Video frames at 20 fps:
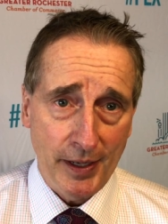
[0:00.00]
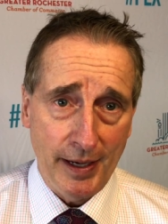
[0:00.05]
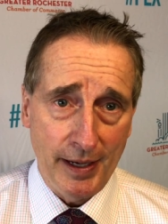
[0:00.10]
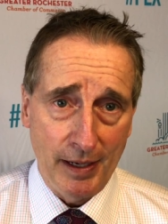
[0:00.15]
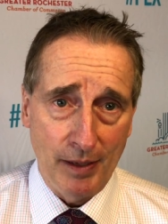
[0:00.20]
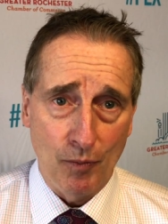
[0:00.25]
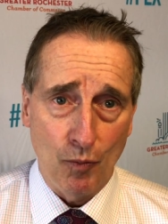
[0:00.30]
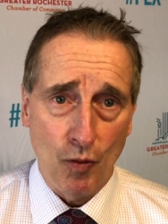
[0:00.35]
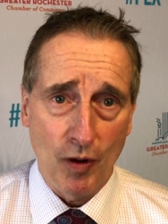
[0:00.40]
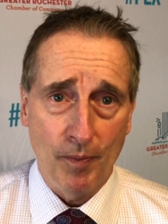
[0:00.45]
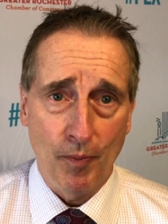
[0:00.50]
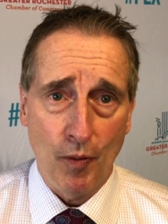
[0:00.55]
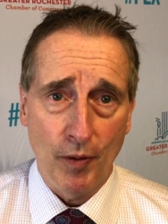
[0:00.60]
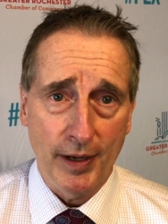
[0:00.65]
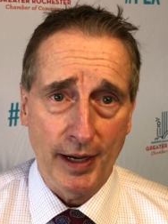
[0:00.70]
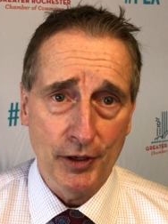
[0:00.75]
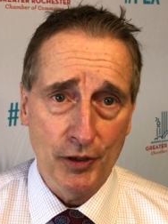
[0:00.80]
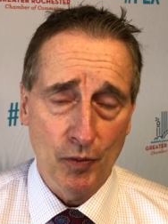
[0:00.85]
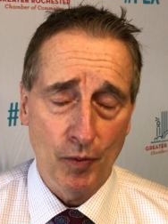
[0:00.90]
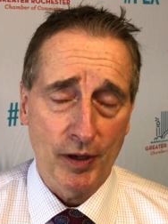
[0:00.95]
And one
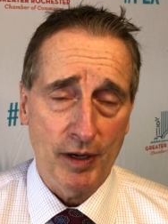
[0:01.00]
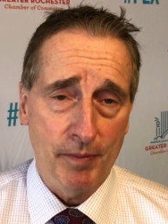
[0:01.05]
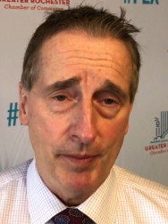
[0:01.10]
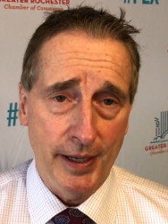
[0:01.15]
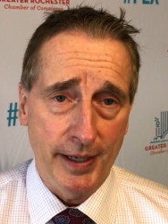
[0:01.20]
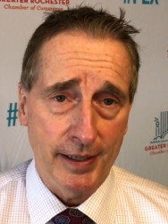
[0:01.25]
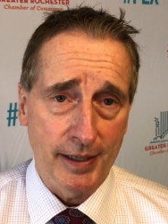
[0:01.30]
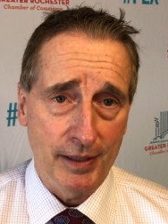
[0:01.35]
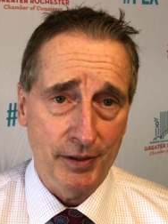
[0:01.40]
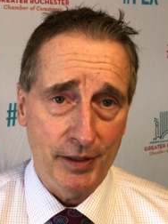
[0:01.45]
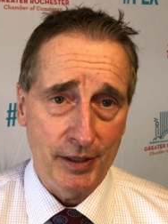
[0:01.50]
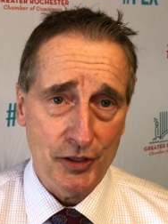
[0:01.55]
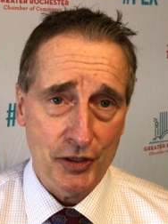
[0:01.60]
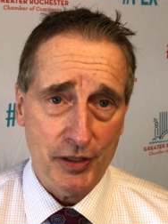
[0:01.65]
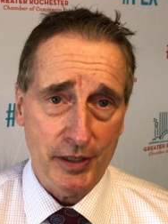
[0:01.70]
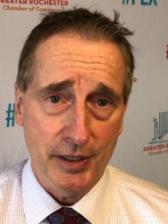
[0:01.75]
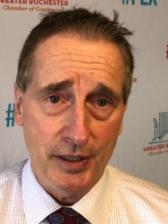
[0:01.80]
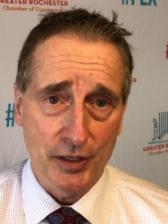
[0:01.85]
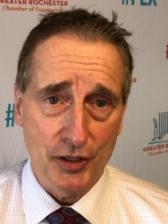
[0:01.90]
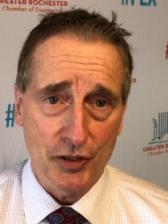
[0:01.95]
point I do want to make on
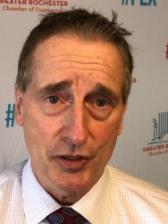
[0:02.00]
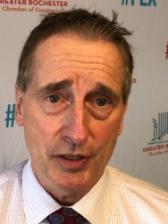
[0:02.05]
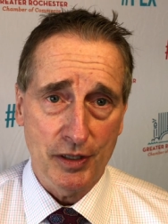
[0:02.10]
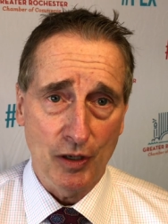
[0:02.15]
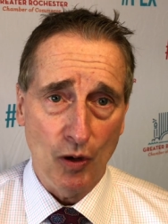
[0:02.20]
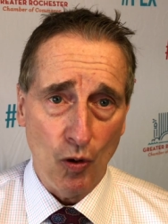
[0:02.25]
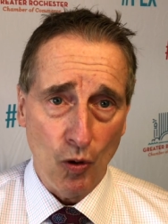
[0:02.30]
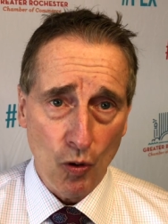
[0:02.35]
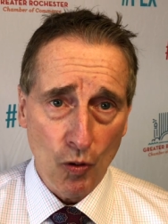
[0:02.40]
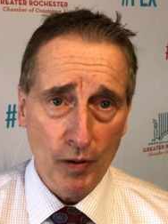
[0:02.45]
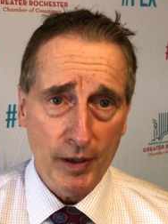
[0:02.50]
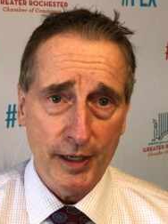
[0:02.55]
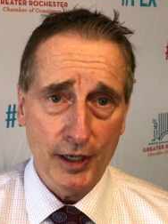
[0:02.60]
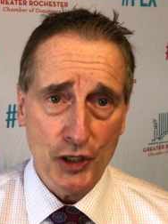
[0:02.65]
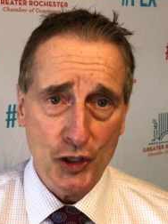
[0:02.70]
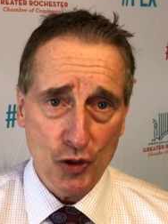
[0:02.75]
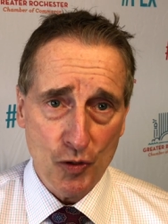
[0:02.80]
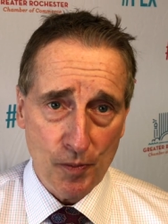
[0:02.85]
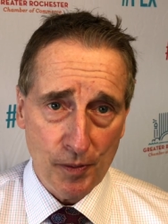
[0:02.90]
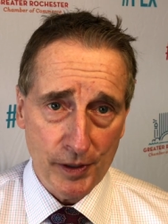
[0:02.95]
this is the whole
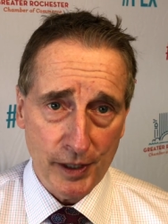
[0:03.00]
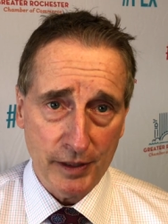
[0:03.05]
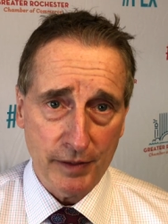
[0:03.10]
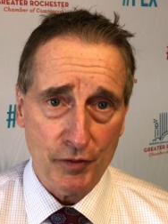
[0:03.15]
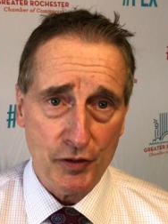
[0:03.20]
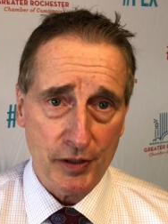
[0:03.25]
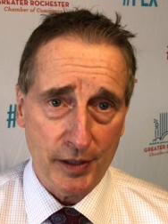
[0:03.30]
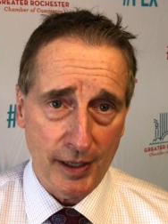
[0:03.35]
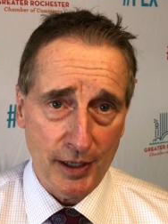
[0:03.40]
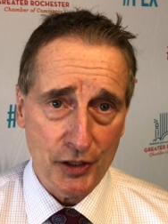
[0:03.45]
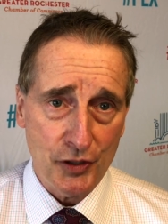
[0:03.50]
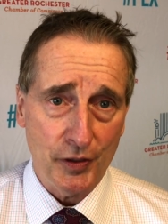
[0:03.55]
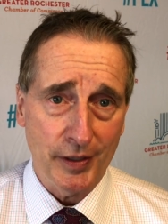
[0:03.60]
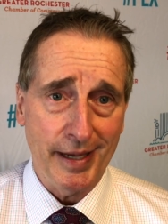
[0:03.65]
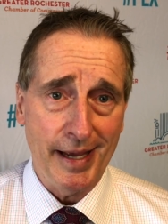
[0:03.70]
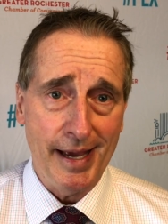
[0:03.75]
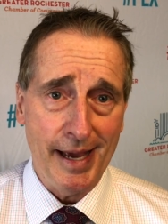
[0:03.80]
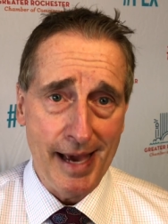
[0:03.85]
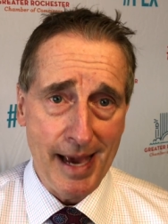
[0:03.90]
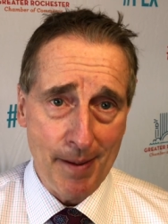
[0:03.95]
issue of predictive
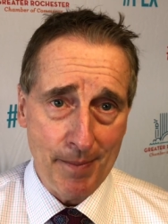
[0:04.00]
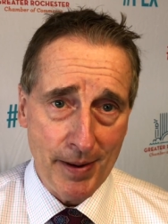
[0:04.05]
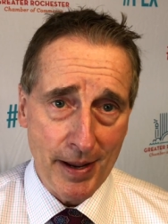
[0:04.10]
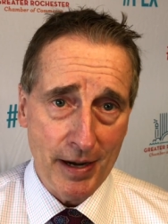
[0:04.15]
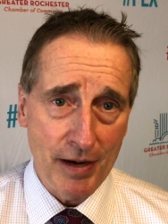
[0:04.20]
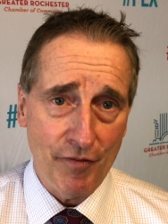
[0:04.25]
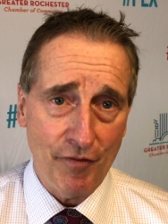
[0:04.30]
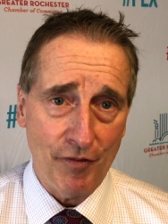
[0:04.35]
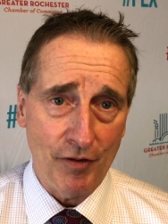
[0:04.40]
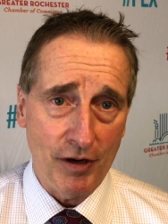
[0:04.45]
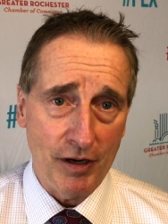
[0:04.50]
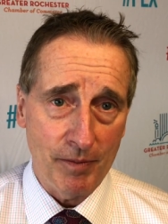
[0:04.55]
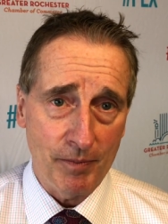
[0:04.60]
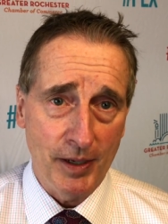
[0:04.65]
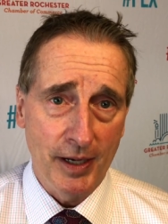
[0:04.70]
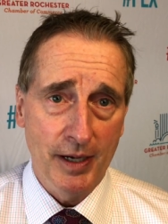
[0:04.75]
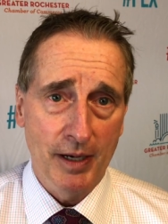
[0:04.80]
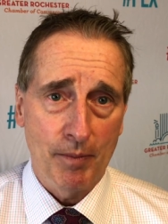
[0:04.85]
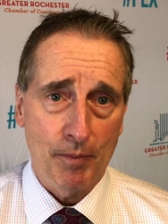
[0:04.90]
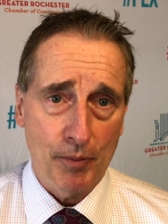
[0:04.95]
scheduling emanated
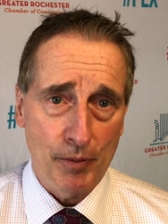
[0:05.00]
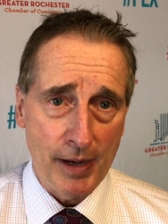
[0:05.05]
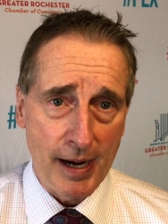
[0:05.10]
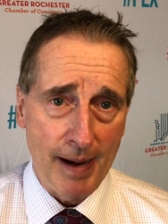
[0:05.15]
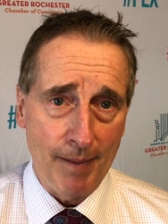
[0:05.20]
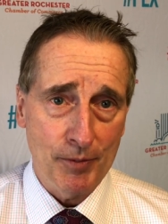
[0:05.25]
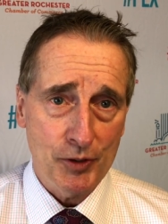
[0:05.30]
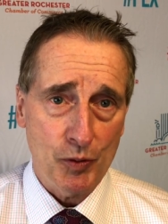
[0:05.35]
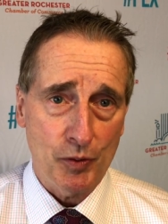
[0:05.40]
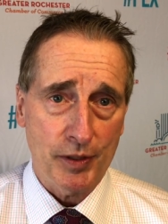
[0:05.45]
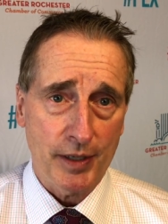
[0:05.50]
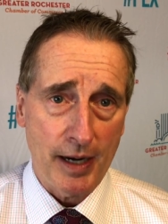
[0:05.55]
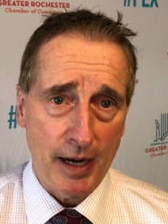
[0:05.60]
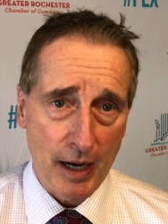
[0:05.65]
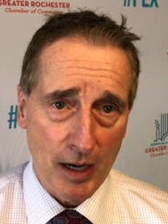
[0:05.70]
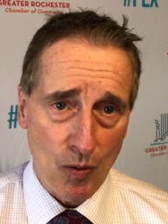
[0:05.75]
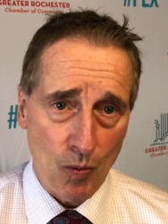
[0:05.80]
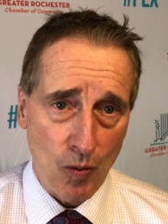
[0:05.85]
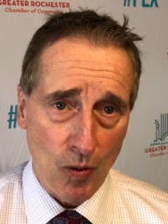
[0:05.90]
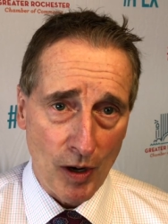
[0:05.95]
from problems with
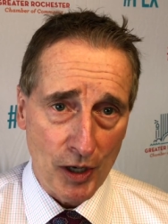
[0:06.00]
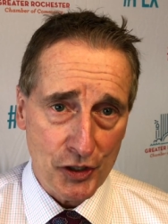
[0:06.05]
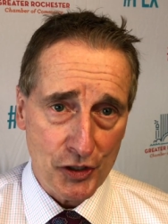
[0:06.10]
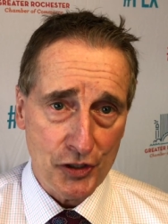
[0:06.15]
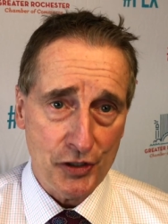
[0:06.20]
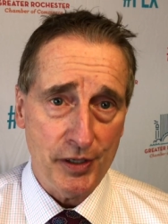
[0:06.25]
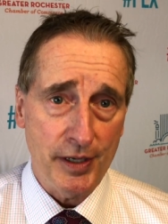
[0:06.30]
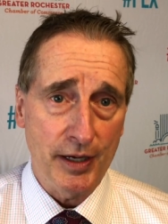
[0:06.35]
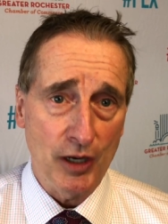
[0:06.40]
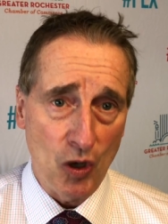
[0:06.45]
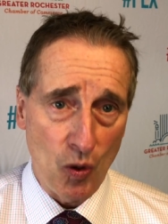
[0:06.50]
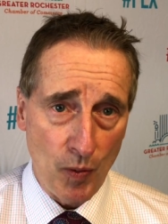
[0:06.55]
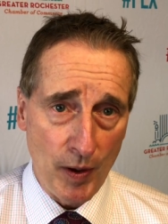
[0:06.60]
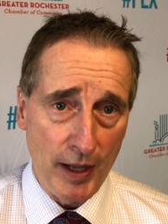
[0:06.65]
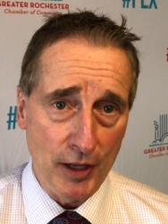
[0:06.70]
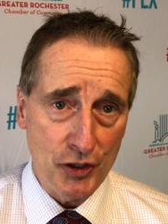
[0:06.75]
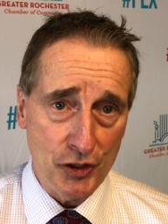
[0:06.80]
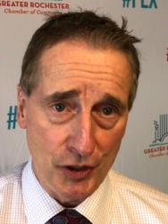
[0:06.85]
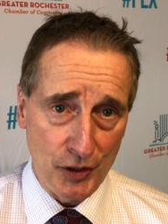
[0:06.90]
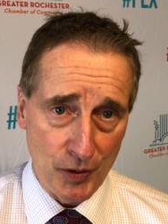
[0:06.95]
car washes in
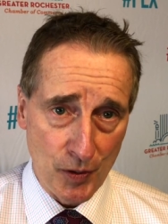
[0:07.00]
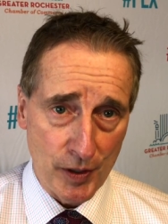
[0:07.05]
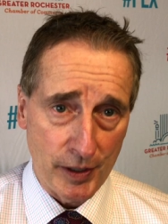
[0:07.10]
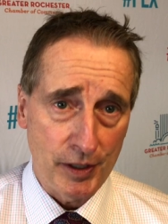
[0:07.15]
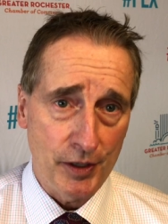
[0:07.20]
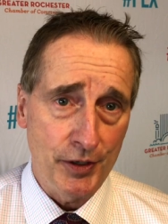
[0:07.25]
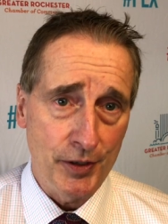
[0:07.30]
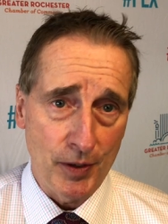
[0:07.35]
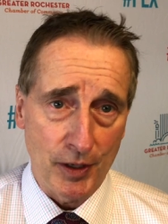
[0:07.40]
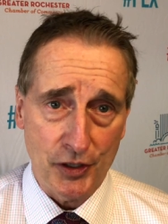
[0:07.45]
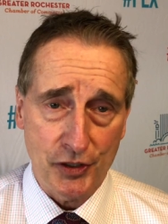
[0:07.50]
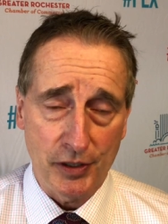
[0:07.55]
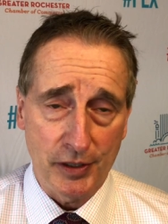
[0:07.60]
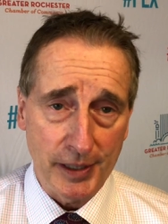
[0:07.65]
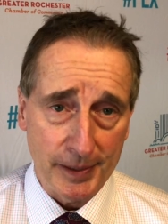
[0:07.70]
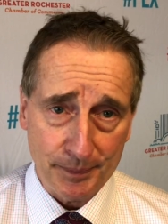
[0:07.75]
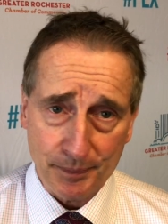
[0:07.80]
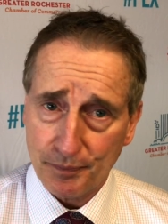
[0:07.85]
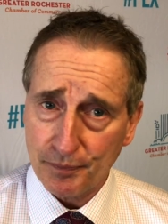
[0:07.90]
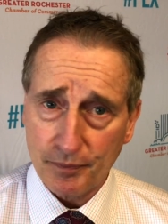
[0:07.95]
Queens, New York, and New York
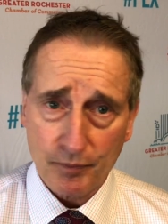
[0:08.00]
City.